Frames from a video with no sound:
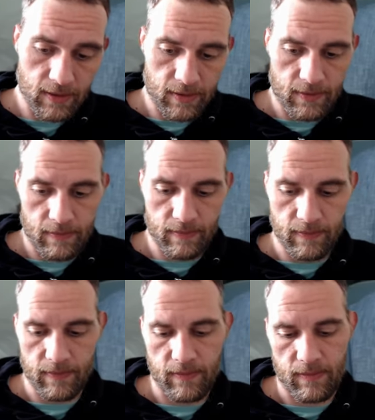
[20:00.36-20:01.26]

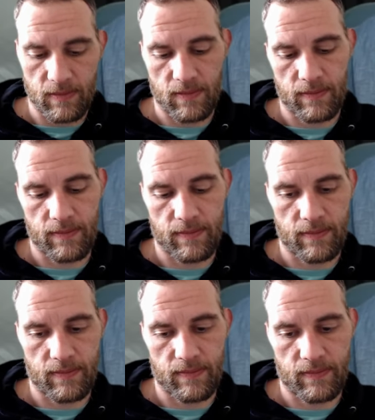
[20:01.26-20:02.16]

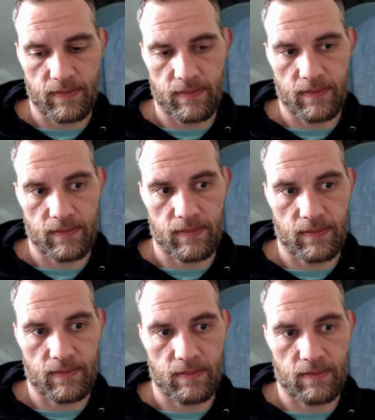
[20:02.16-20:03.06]

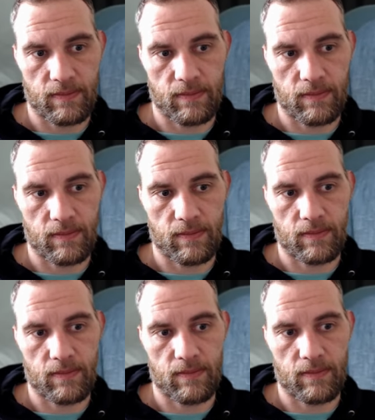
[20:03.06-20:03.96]

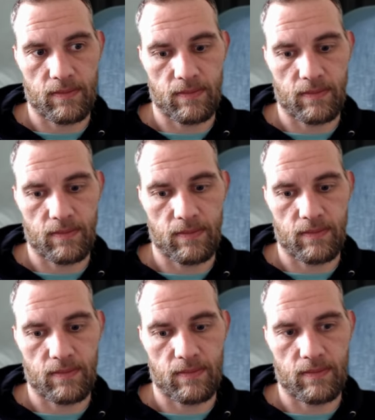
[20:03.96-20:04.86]

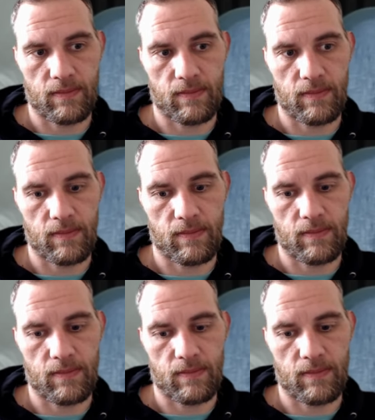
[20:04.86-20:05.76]

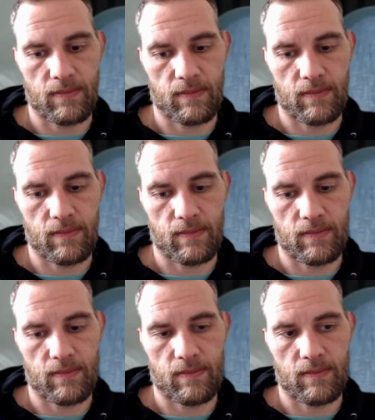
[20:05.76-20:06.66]

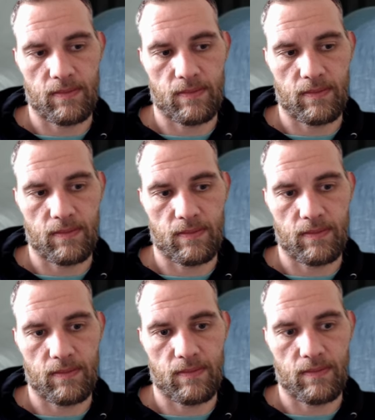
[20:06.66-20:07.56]

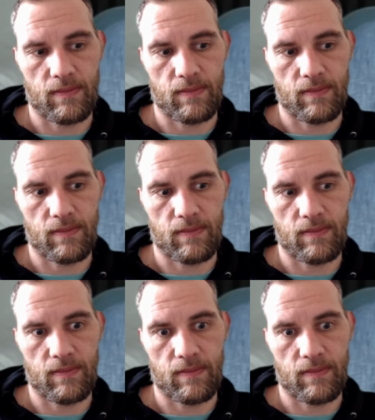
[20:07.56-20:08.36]
No words are spoken by the person on screen.